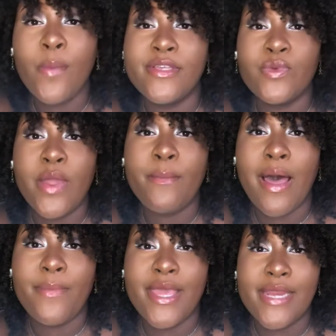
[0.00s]
is where
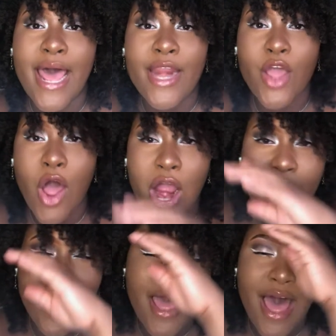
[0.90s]
mommy and daddy are,
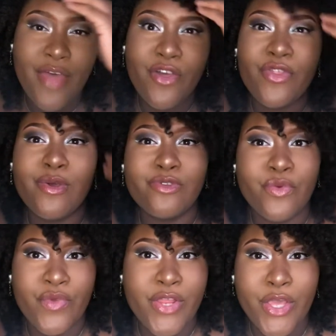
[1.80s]
I thought those were
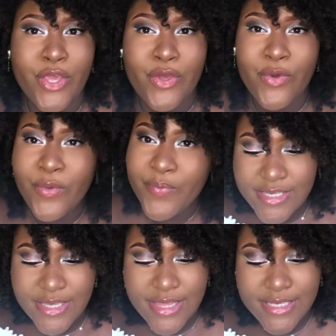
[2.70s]
really cute.
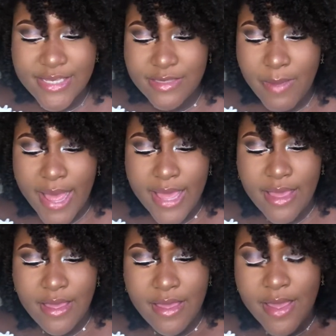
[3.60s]
So this is my
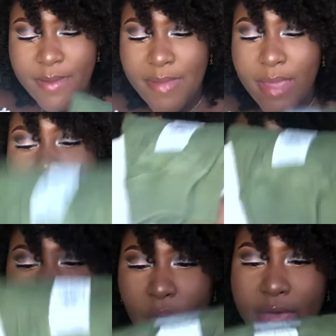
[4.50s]
baby
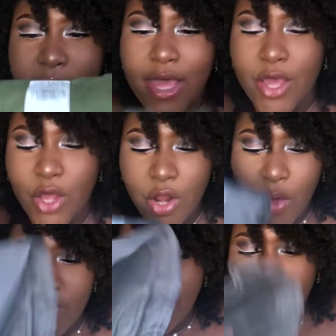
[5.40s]
boy
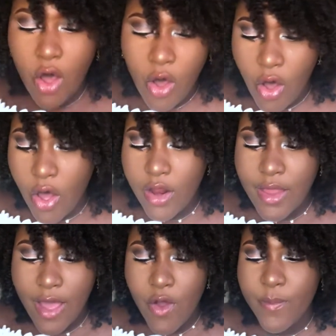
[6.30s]
clothing haul.
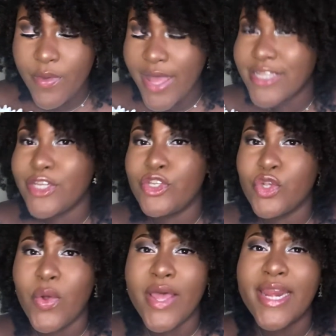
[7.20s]
I hope you guys
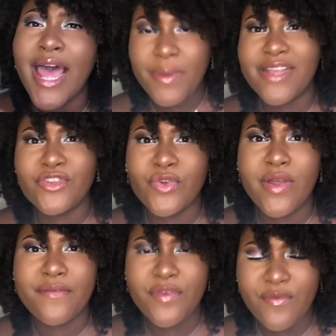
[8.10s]
enjoyed. I'm not sure
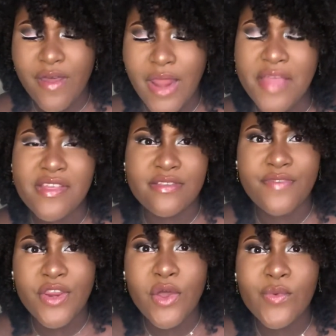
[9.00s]
if you felt like this
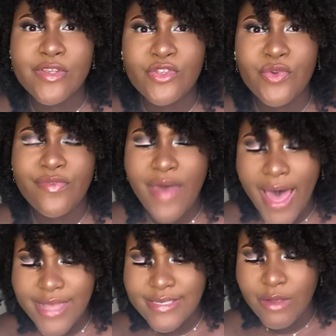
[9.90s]
video was too
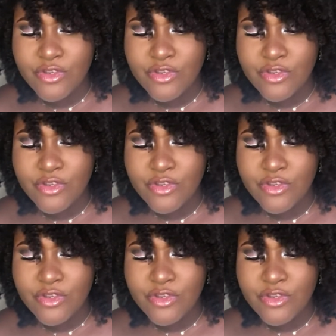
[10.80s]
fast. I was